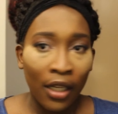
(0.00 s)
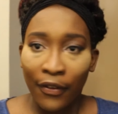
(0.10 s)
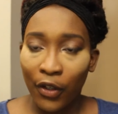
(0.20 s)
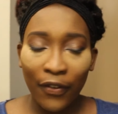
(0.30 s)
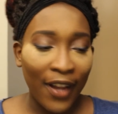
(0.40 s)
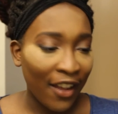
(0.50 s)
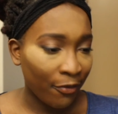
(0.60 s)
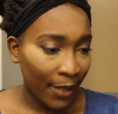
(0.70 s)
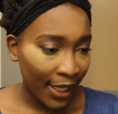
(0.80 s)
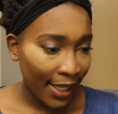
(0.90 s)
for 5
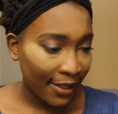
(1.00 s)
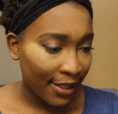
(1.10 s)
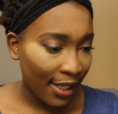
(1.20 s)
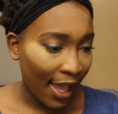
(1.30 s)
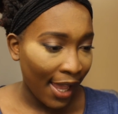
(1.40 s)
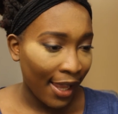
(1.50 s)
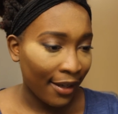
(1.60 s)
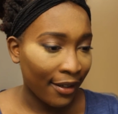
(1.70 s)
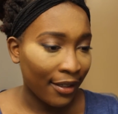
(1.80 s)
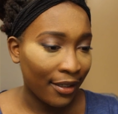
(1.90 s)
minutes,
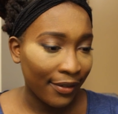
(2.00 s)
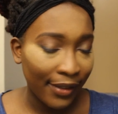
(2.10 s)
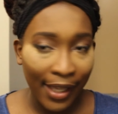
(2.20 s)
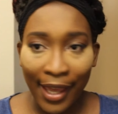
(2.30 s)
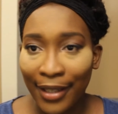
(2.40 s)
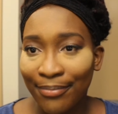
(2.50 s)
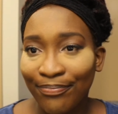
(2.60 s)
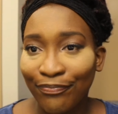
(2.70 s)
and yeah.